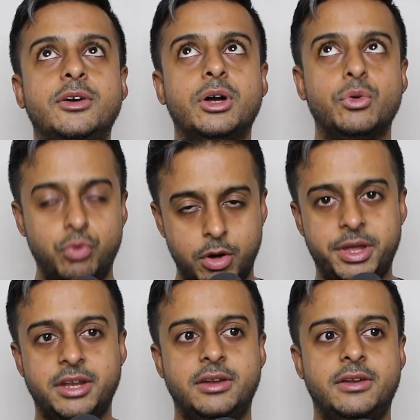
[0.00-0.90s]

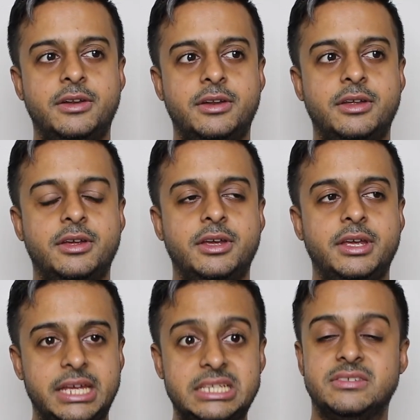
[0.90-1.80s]
woman
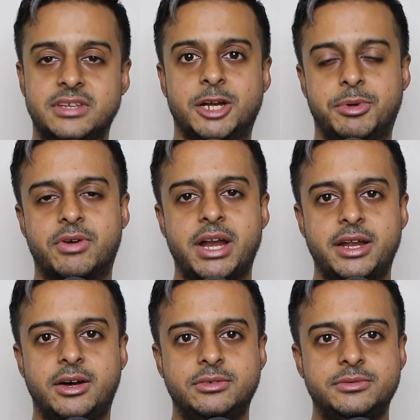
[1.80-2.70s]
in cinema right
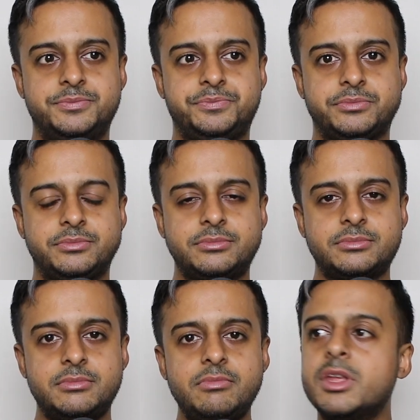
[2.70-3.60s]
now.
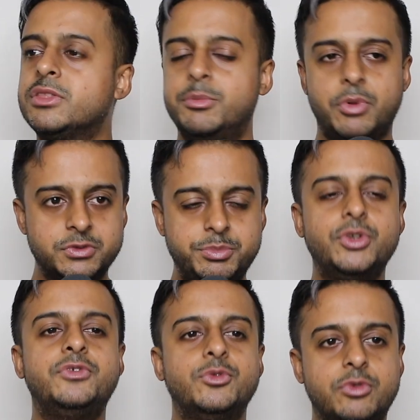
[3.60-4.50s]
The most
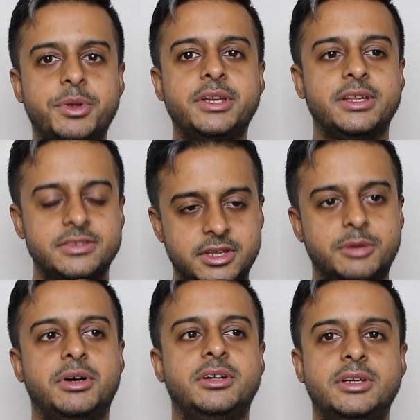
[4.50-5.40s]
beautiful woman in cinema.